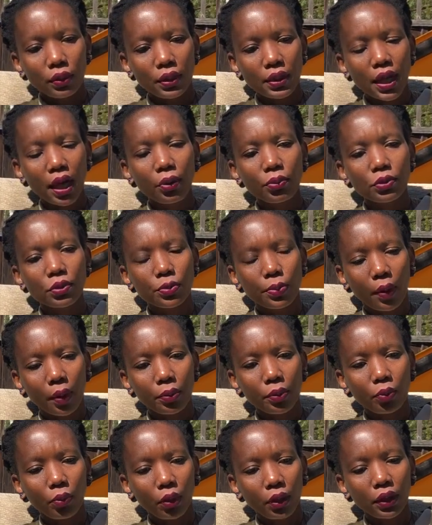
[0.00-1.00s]
that was
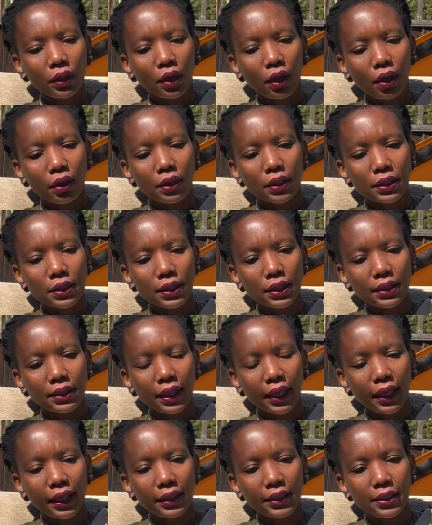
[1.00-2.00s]
probably one of the hardest things
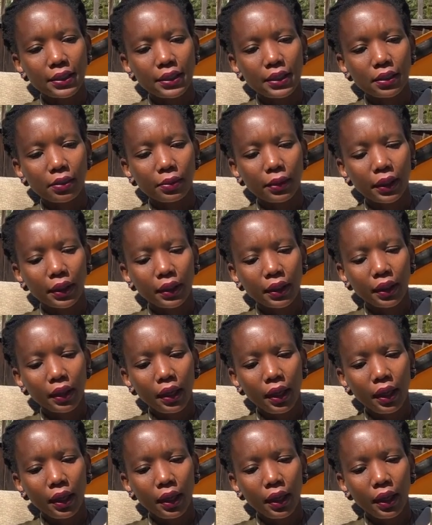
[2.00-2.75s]
I had to deal with.